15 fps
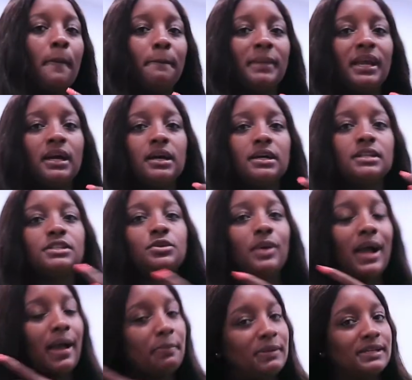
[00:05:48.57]
Because
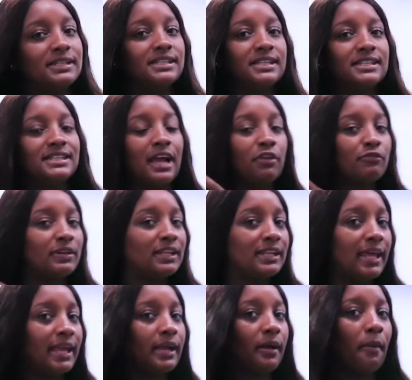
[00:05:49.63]
what happens is I really
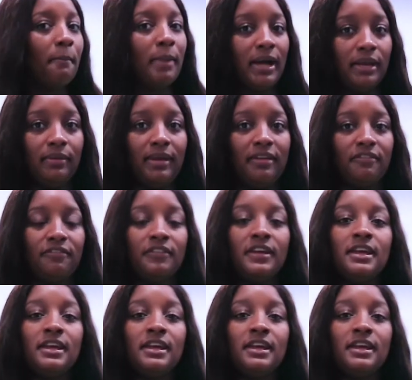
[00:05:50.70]
like body wave.